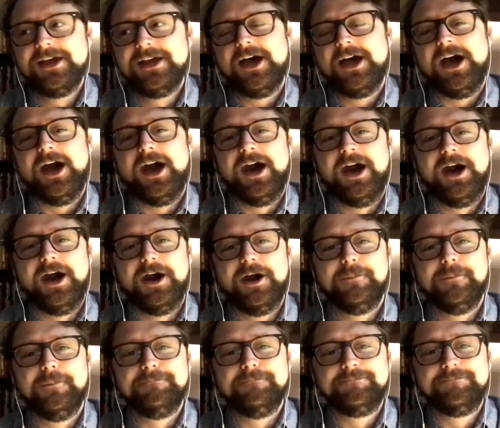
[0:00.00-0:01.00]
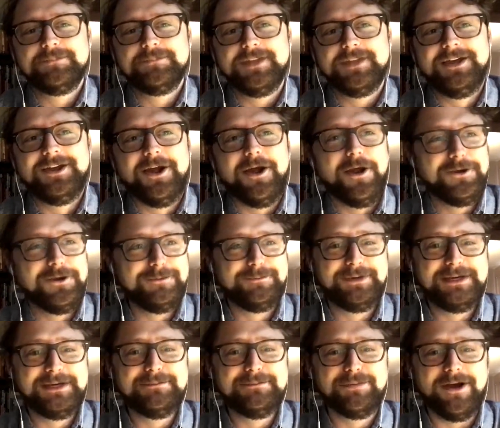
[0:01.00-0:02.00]
Are you
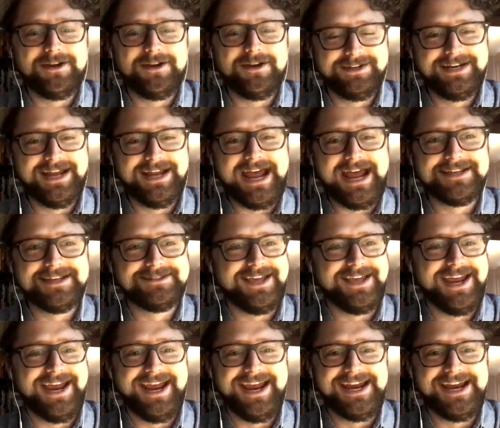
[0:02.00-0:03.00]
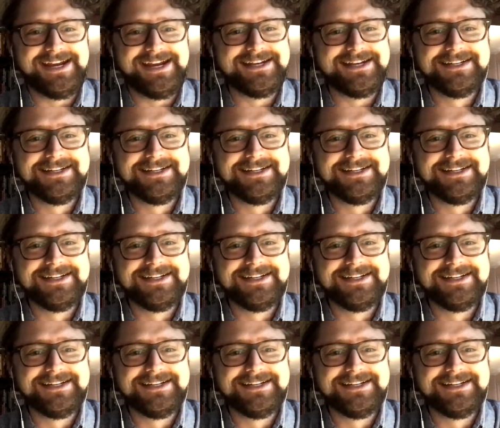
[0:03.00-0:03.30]
being brought in as a